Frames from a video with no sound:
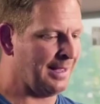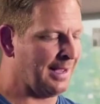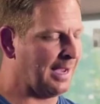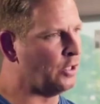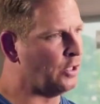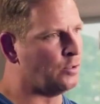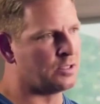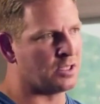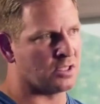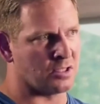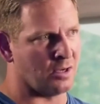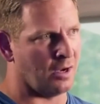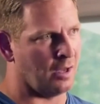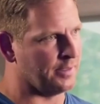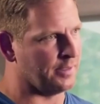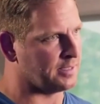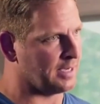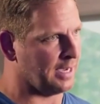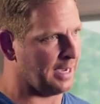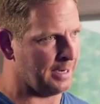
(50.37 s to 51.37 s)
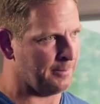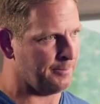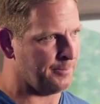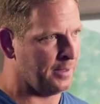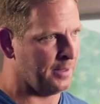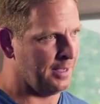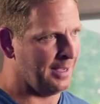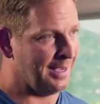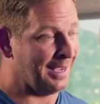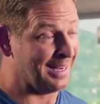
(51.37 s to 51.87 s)
I use this all the time.
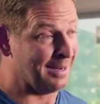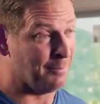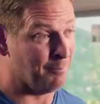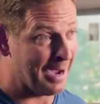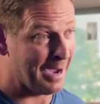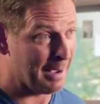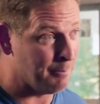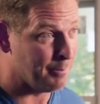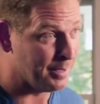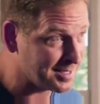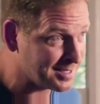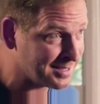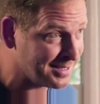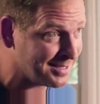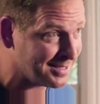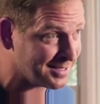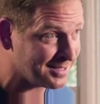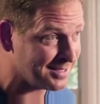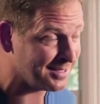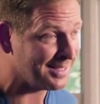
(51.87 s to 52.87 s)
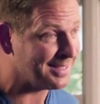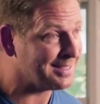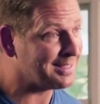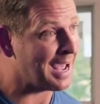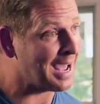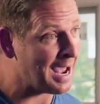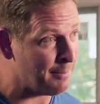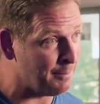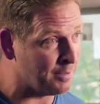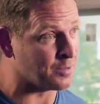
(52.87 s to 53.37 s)
And in my business,
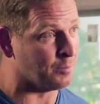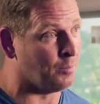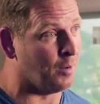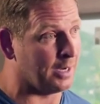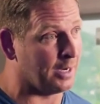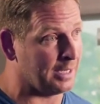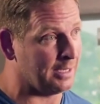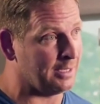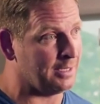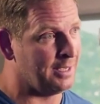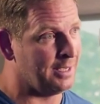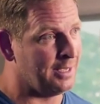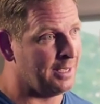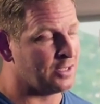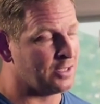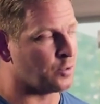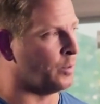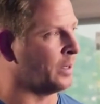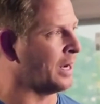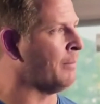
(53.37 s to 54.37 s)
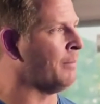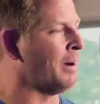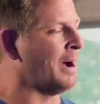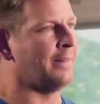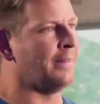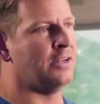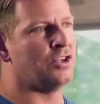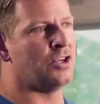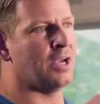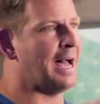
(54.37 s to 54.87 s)
time is money. So when I'm
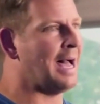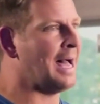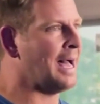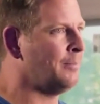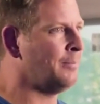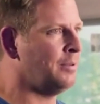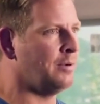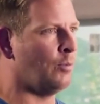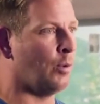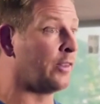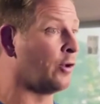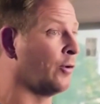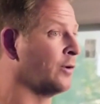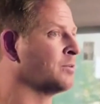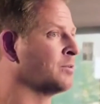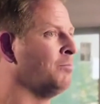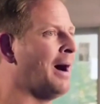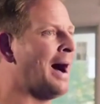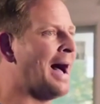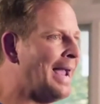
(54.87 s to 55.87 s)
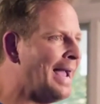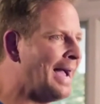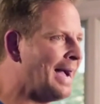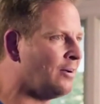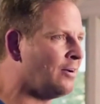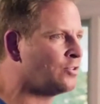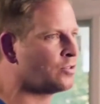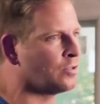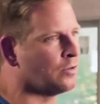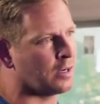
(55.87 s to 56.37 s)
on the job, whether it's my
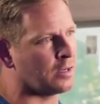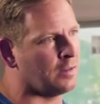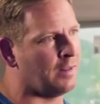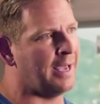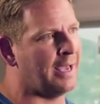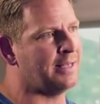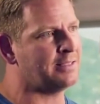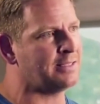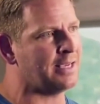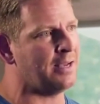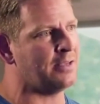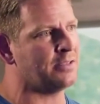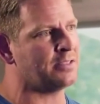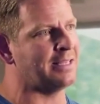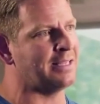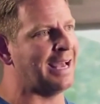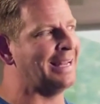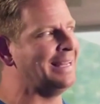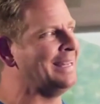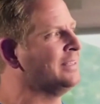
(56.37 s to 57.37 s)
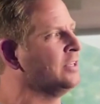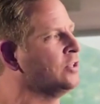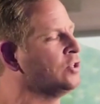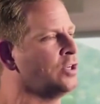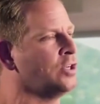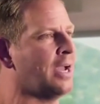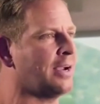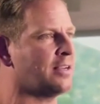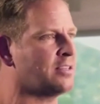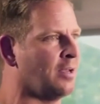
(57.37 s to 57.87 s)
house or a client's house, and I need to
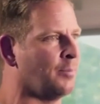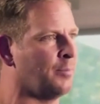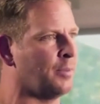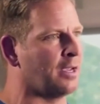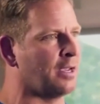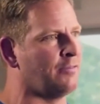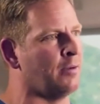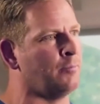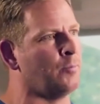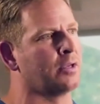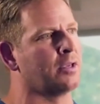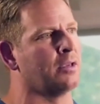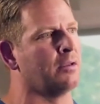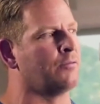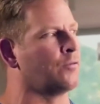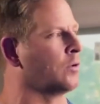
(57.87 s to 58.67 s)
check something, if I'm looking